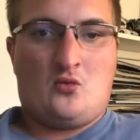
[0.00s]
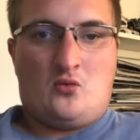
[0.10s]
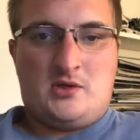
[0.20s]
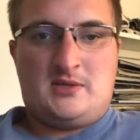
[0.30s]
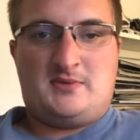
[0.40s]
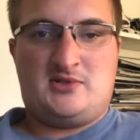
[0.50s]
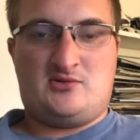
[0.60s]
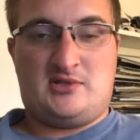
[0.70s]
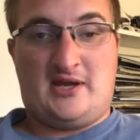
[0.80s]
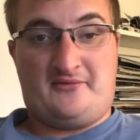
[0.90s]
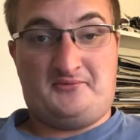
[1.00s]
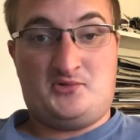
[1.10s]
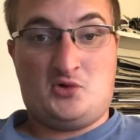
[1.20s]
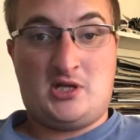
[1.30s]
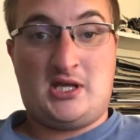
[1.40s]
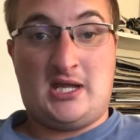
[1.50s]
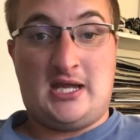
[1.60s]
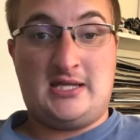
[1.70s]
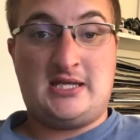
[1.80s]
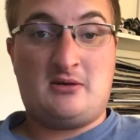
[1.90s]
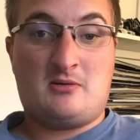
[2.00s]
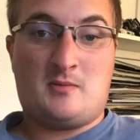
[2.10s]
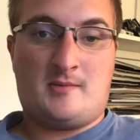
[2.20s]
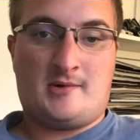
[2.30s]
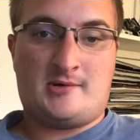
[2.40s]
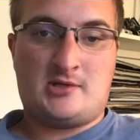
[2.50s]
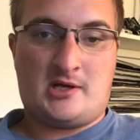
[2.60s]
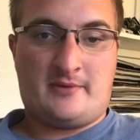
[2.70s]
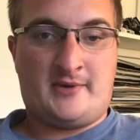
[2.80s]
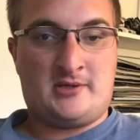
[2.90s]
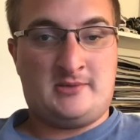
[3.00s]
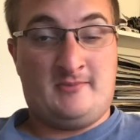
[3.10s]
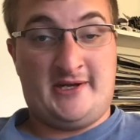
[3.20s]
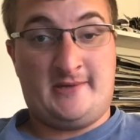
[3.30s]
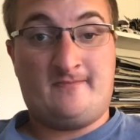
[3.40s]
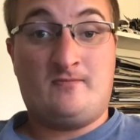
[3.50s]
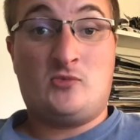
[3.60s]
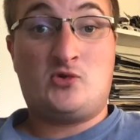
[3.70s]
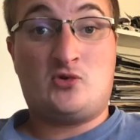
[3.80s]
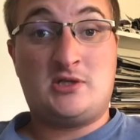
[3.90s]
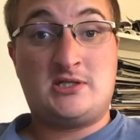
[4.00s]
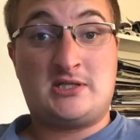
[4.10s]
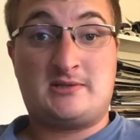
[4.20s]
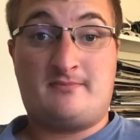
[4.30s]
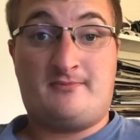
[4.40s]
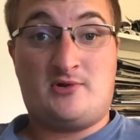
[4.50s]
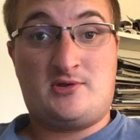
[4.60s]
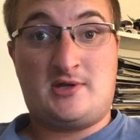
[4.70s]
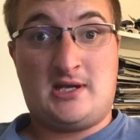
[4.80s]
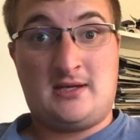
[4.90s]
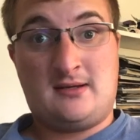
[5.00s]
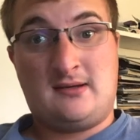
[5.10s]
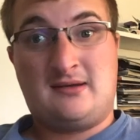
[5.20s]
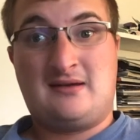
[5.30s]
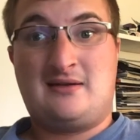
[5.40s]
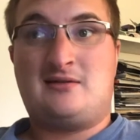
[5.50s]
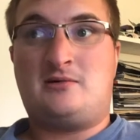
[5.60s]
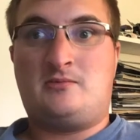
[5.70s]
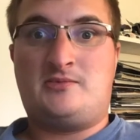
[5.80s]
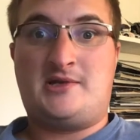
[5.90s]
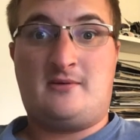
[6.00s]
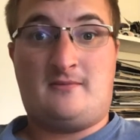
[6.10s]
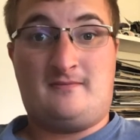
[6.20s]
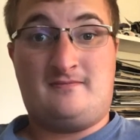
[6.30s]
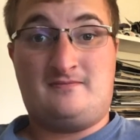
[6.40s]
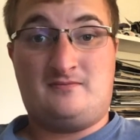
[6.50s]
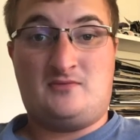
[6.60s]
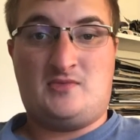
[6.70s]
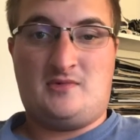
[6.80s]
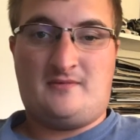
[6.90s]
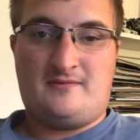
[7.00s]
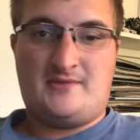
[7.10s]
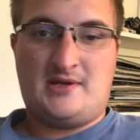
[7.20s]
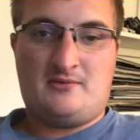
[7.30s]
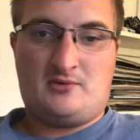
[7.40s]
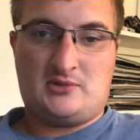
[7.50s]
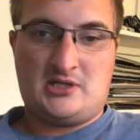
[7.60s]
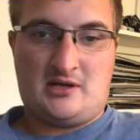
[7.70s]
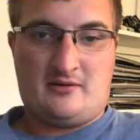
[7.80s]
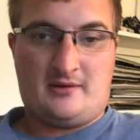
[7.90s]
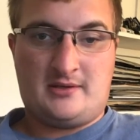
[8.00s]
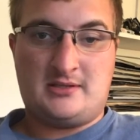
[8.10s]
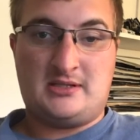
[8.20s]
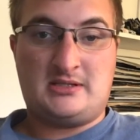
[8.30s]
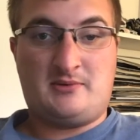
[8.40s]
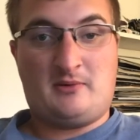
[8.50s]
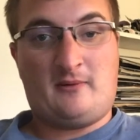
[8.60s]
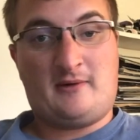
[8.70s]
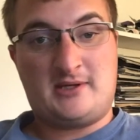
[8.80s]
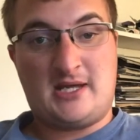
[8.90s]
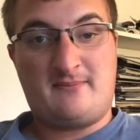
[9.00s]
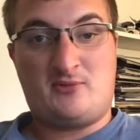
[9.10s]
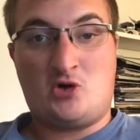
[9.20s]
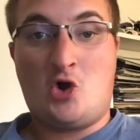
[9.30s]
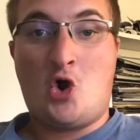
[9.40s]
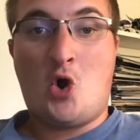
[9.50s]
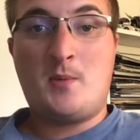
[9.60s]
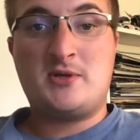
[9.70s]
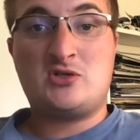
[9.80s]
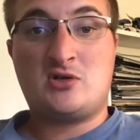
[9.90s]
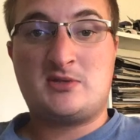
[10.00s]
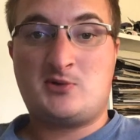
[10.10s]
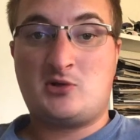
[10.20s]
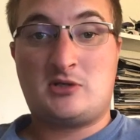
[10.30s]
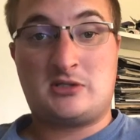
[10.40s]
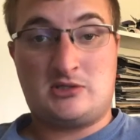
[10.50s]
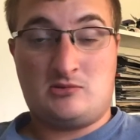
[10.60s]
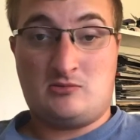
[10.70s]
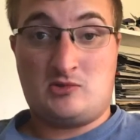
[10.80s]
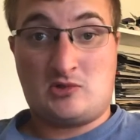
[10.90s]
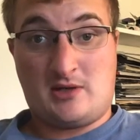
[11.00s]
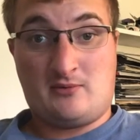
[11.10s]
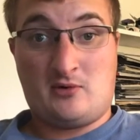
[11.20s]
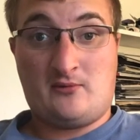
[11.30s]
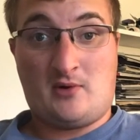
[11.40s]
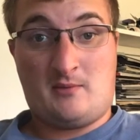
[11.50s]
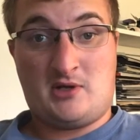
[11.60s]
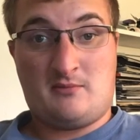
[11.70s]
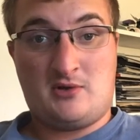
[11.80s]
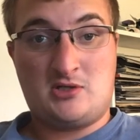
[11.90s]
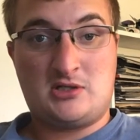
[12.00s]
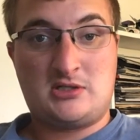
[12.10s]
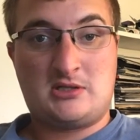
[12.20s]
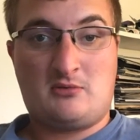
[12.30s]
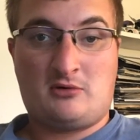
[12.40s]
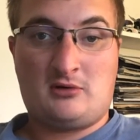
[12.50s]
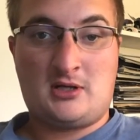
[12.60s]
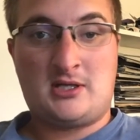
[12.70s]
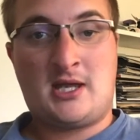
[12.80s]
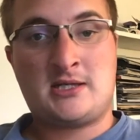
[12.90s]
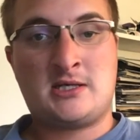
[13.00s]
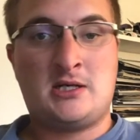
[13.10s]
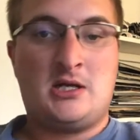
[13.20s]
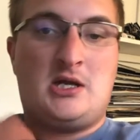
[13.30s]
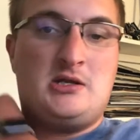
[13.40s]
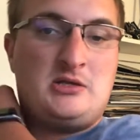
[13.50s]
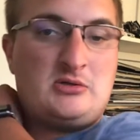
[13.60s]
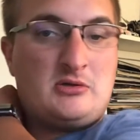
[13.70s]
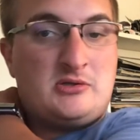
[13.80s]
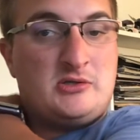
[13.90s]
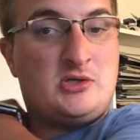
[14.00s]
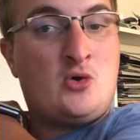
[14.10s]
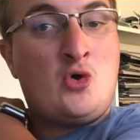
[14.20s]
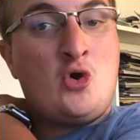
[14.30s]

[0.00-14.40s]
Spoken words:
What's up, you Zaf? I'm 20, and today we're going to talk about my 26th birthday demo challenge and something like that. But hope you enjoy this video. This is Jack Moore. Follow me on Pinterest, something like that. And then start here. So